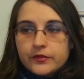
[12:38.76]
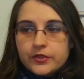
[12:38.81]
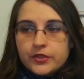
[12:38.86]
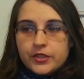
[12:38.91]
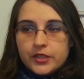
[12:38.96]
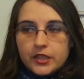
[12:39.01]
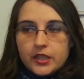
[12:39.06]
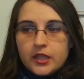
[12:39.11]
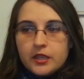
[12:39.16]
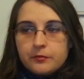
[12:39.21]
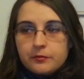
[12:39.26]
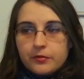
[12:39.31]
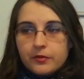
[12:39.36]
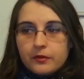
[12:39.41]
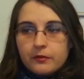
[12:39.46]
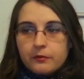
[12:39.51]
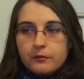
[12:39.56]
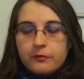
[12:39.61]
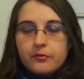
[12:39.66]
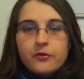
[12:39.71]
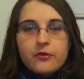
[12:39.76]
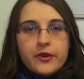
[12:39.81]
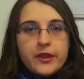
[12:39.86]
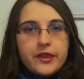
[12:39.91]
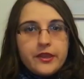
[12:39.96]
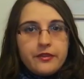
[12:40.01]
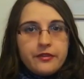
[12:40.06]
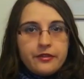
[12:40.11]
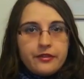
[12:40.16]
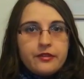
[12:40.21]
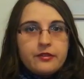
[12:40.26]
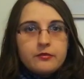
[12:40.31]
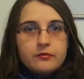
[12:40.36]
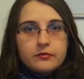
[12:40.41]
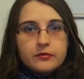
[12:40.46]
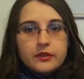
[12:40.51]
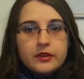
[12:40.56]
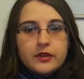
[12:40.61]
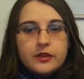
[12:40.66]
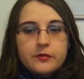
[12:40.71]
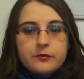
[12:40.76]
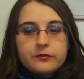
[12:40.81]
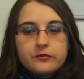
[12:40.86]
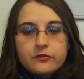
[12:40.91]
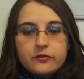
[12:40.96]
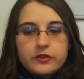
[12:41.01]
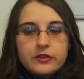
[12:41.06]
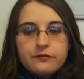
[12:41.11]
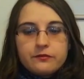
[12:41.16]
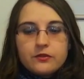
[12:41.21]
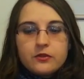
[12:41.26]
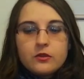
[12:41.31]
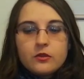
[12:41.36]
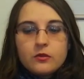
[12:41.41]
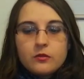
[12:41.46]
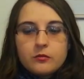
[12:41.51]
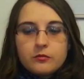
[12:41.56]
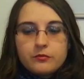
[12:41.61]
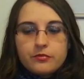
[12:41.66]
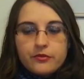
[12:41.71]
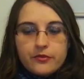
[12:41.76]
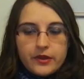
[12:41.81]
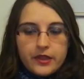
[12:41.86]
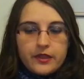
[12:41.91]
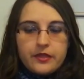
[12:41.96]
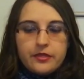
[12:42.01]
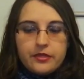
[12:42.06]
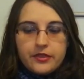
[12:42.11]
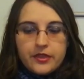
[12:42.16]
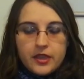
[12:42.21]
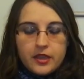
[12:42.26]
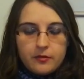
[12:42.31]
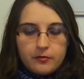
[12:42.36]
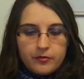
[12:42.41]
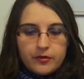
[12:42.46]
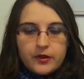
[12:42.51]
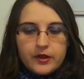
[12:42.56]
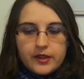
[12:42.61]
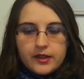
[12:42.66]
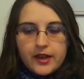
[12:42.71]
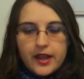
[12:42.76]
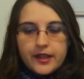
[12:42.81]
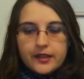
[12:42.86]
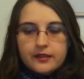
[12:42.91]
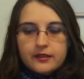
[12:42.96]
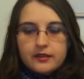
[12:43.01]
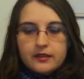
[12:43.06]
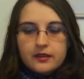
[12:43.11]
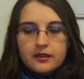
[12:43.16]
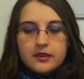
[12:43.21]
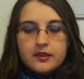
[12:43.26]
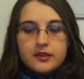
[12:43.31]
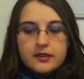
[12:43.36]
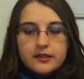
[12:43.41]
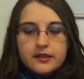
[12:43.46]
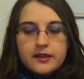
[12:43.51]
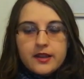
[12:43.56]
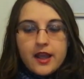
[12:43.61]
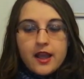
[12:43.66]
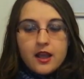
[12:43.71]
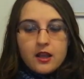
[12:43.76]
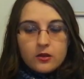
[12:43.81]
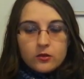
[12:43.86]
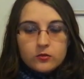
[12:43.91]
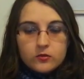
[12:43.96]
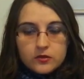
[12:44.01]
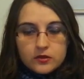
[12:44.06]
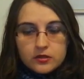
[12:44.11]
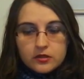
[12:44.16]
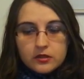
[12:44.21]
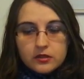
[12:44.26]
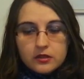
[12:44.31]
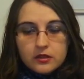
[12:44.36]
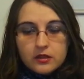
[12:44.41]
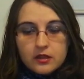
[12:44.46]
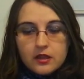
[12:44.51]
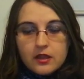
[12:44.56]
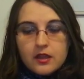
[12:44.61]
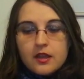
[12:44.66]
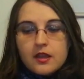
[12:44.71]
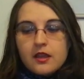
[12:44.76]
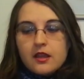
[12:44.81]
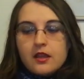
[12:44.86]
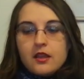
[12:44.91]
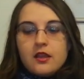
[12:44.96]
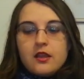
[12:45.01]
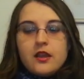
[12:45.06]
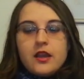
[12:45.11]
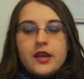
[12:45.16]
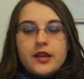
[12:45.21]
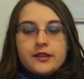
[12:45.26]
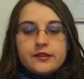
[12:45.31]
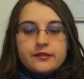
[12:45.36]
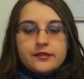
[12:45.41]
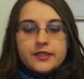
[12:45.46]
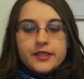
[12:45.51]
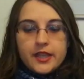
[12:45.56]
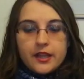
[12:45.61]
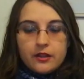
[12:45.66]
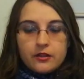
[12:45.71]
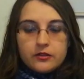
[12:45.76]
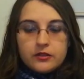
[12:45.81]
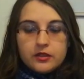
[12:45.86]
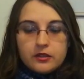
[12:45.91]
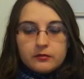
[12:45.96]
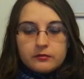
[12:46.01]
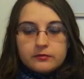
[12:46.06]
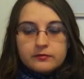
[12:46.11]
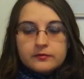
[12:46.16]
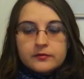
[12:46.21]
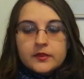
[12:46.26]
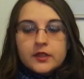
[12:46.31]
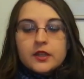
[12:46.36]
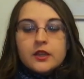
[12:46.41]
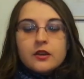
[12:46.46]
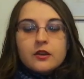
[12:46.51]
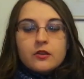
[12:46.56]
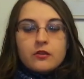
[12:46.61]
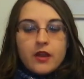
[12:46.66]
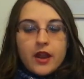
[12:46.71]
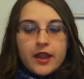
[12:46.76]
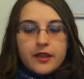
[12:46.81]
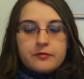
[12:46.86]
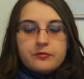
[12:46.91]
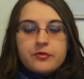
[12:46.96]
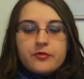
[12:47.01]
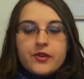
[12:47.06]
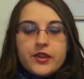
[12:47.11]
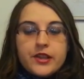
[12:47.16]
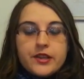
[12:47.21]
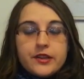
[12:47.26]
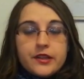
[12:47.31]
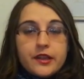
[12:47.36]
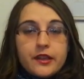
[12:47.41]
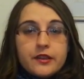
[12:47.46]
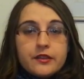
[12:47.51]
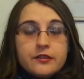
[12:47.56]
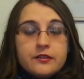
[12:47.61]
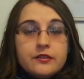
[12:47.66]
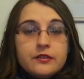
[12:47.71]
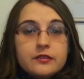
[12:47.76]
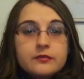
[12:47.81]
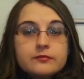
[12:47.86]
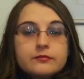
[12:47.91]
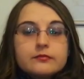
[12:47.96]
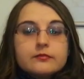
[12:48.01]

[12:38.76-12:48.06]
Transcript: deep breathe, if you breathe deeply, like in and out, and tell them, right, breathe in